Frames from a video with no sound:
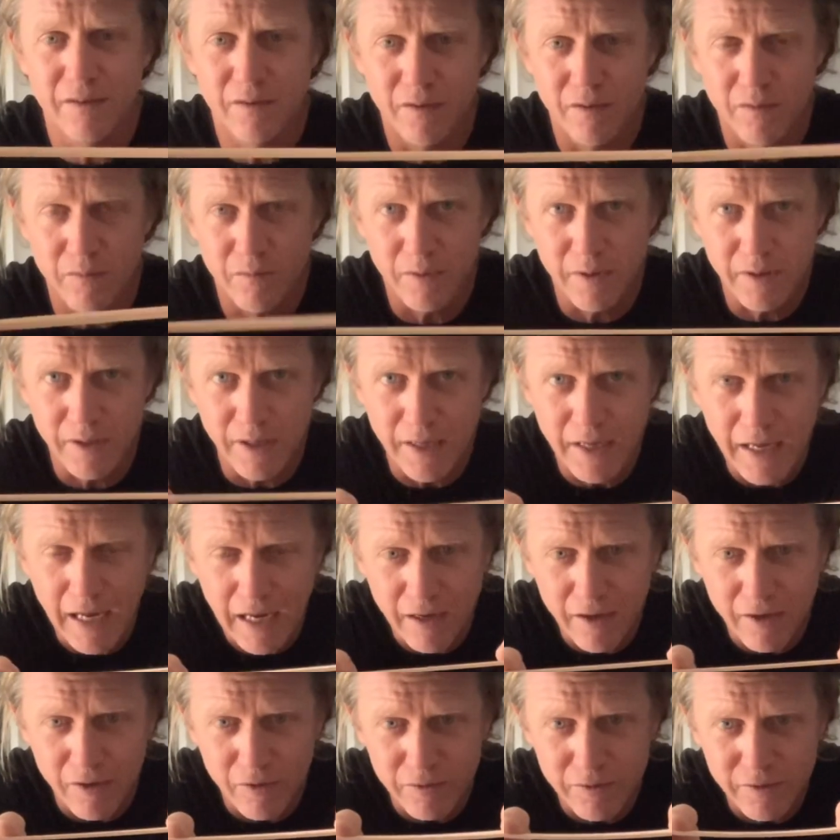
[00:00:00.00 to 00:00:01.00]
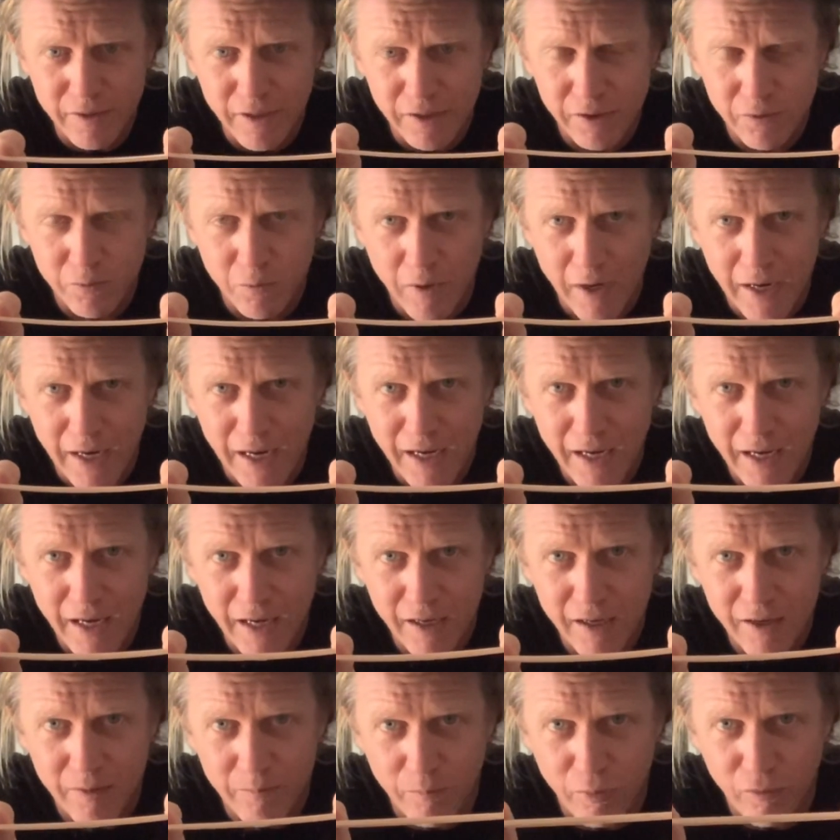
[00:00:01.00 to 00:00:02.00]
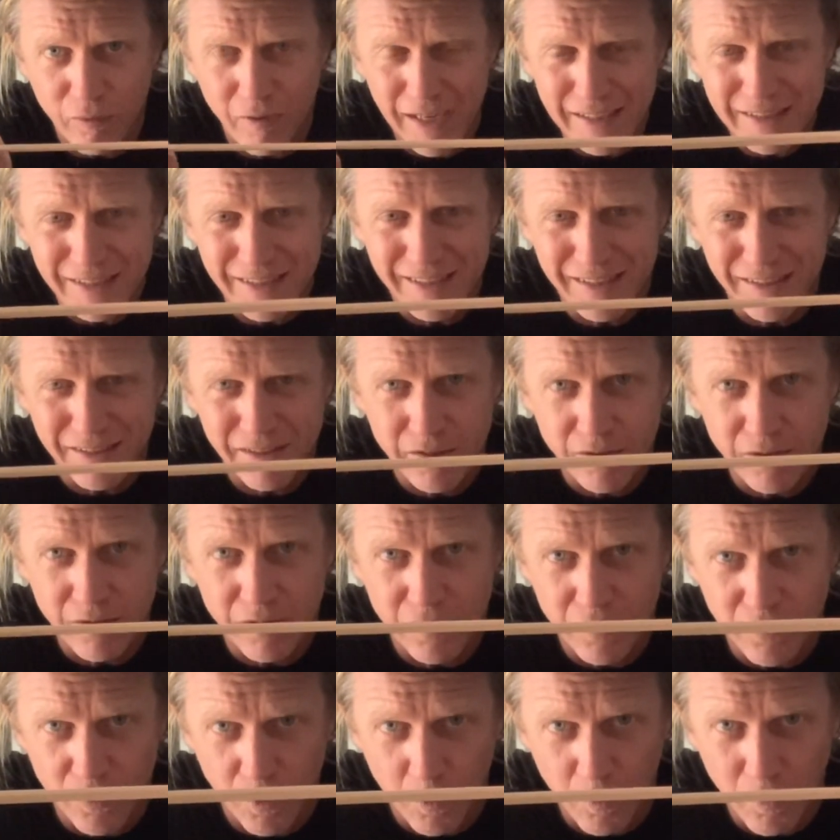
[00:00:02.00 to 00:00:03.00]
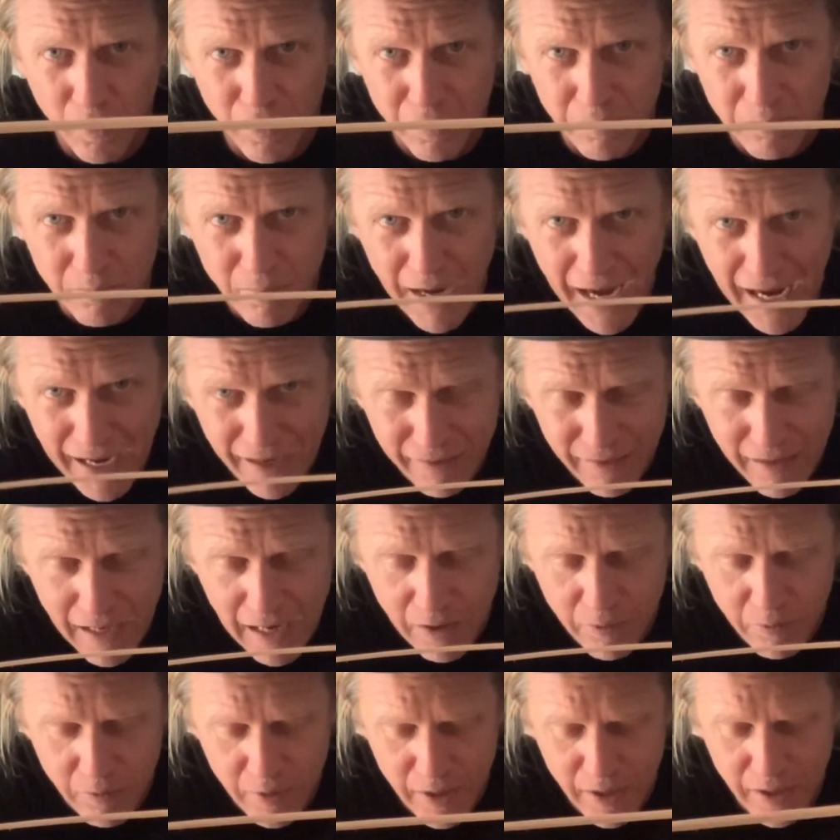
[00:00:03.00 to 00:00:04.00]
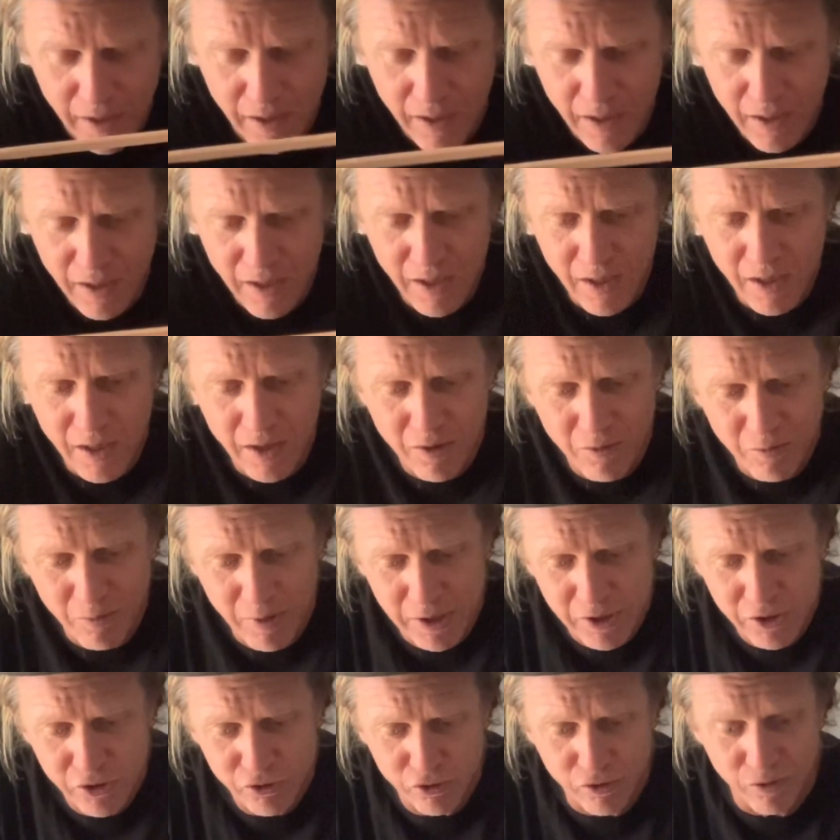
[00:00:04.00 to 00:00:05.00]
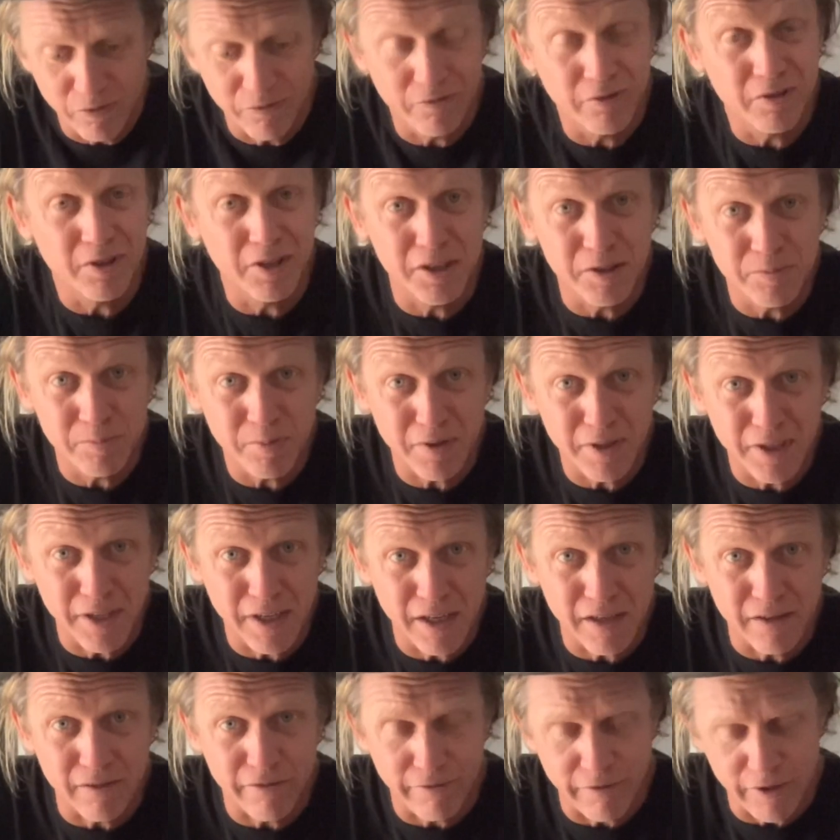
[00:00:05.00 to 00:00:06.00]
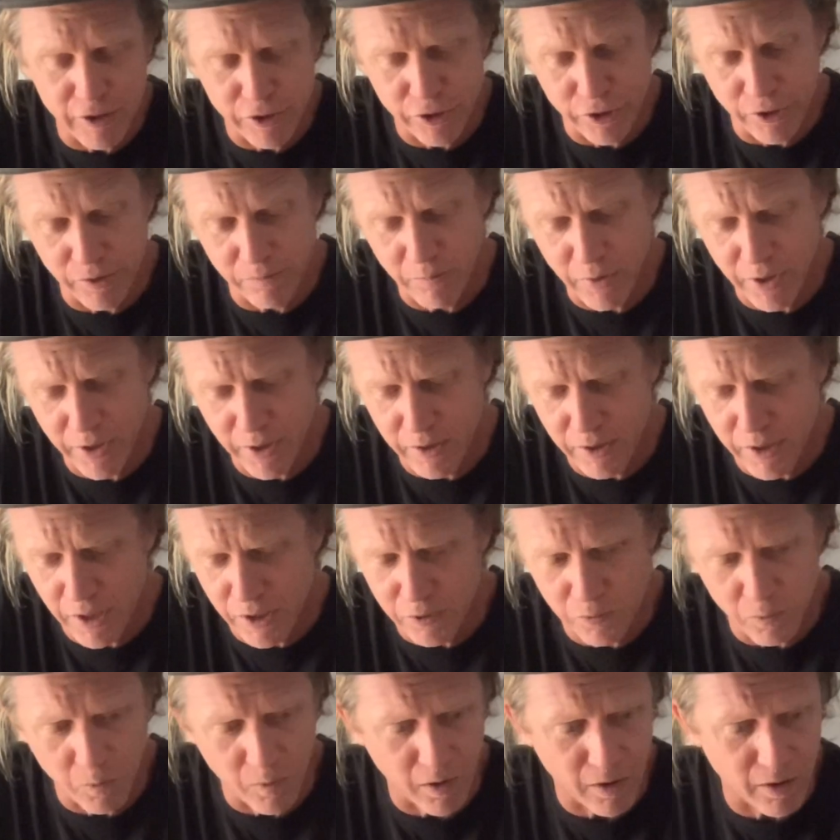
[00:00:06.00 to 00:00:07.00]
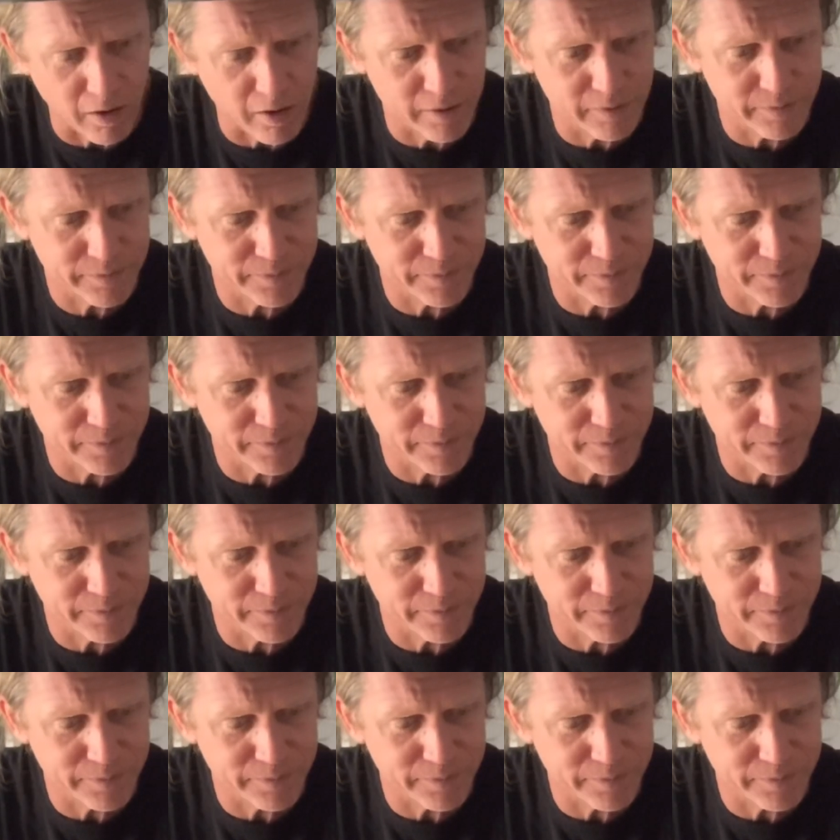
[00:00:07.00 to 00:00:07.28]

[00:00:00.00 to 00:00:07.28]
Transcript: when the neck goes this way, it compresses the wood back that way, which truthfully is pretty inefficient, but it does work.